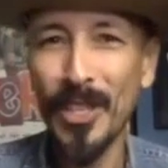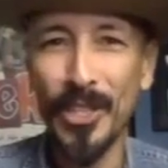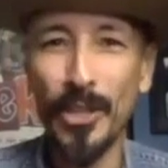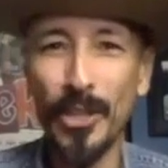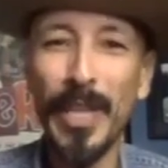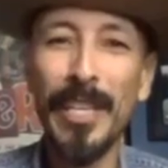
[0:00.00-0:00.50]

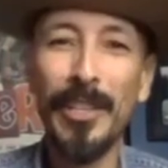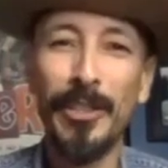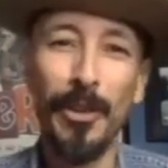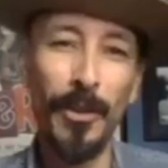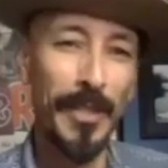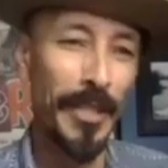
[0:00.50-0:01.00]
So he
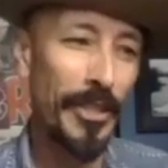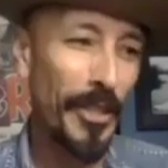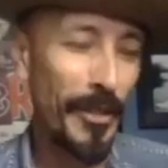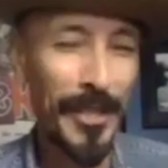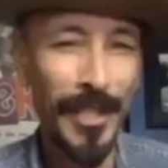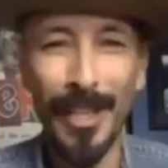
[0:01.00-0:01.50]
goes and
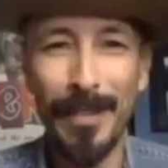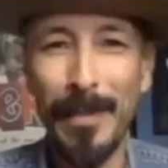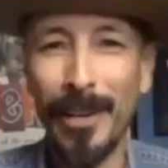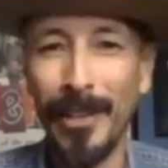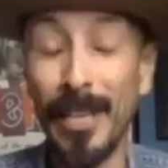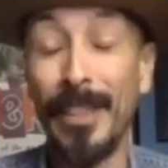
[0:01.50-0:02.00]
turns on
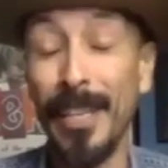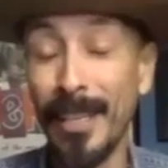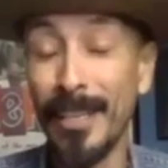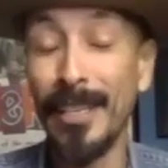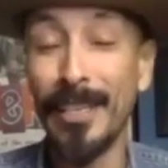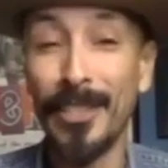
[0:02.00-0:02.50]
America. He
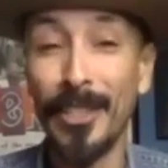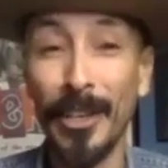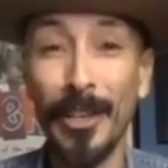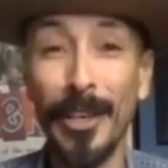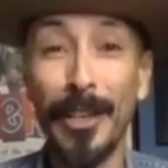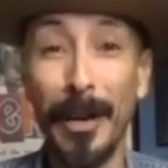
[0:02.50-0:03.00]
thinks he's
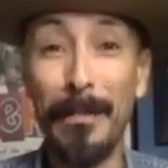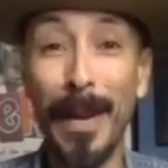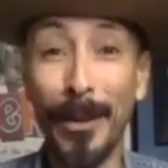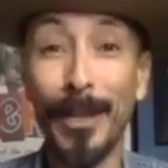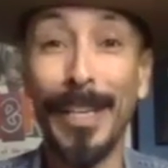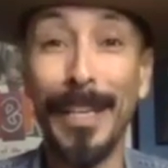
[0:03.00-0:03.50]
turning on
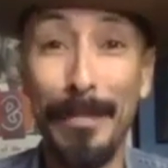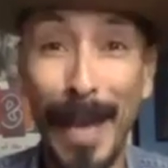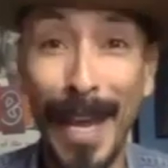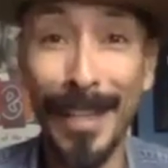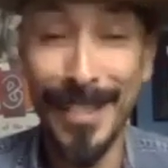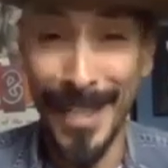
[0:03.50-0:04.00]
American
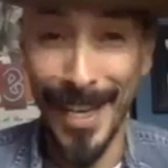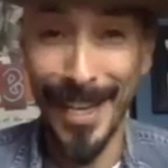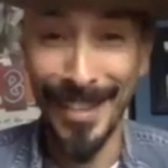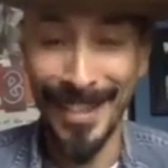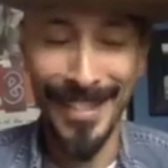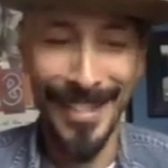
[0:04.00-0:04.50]

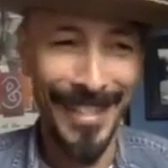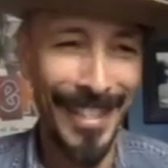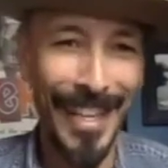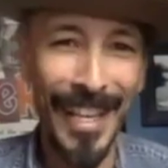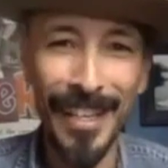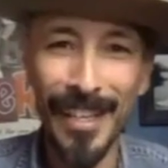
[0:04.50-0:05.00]
Bandstand. This is in
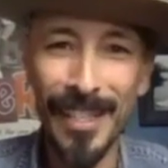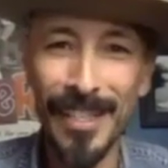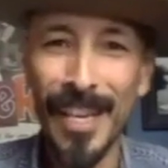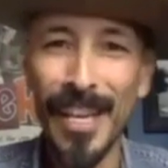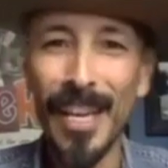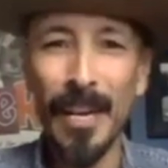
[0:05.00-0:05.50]
the 80s.
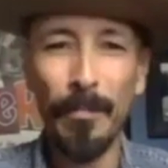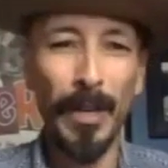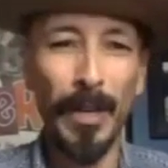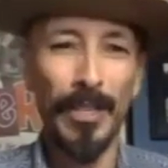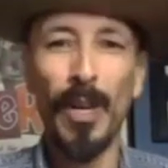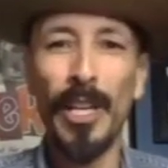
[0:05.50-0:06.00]

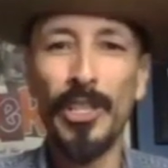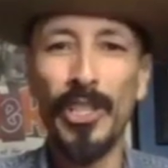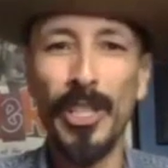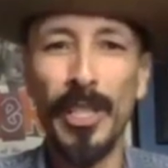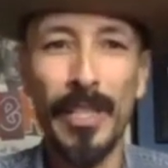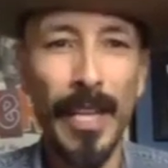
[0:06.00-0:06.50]
But is
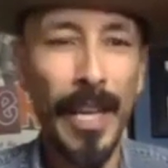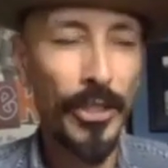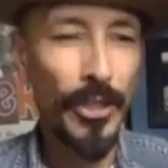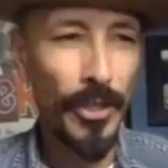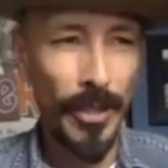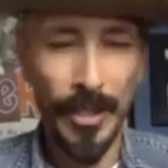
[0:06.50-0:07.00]
watching this
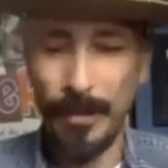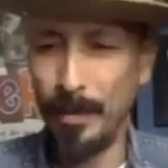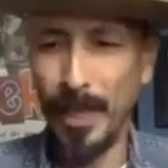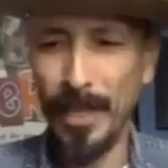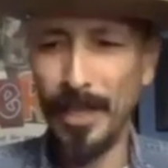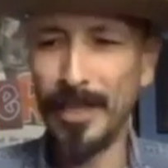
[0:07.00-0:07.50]
natural,
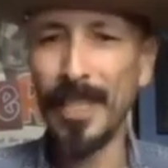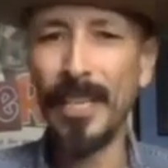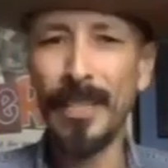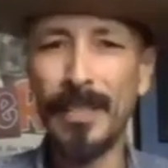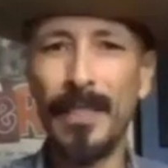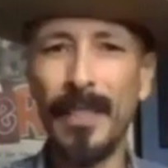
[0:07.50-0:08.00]
but instead
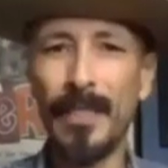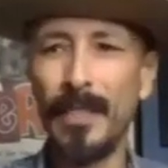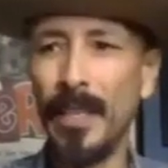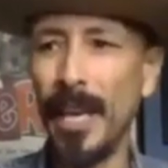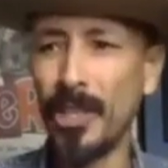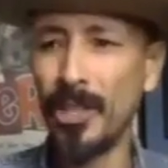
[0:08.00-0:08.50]
it's this
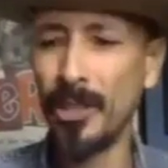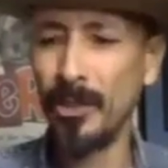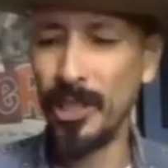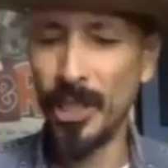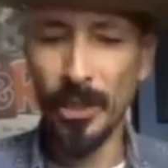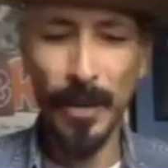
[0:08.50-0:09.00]
National
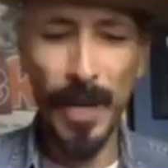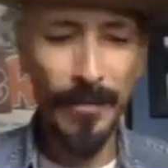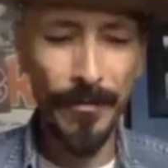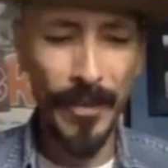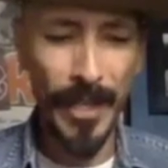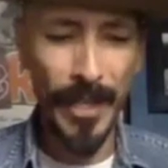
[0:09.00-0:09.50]

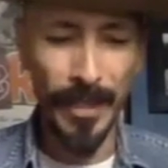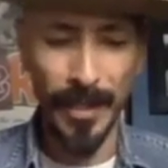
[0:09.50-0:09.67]
Geographic